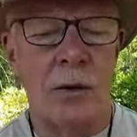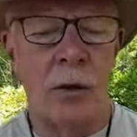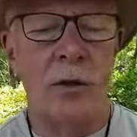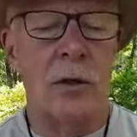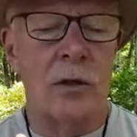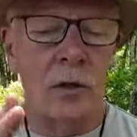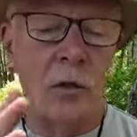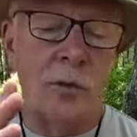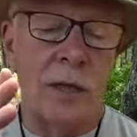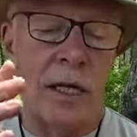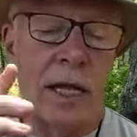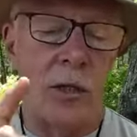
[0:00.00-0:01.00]
or excuse
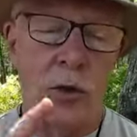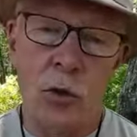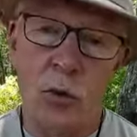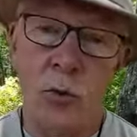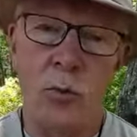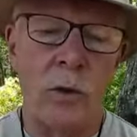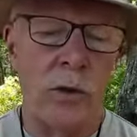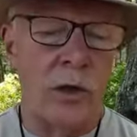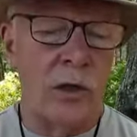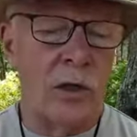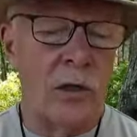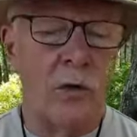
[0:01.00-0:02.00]
me, the X2 will
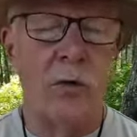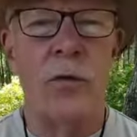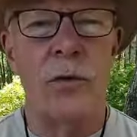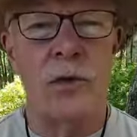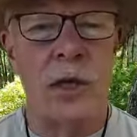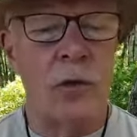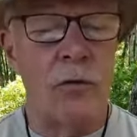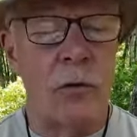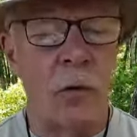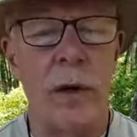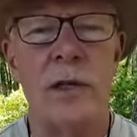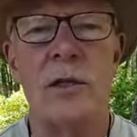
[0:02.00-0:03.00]
continue for sale
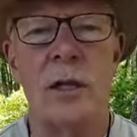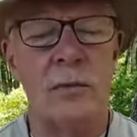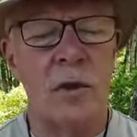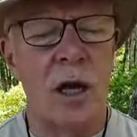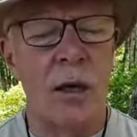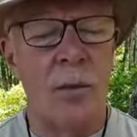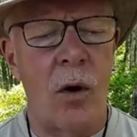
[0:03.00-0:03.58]
for quite some time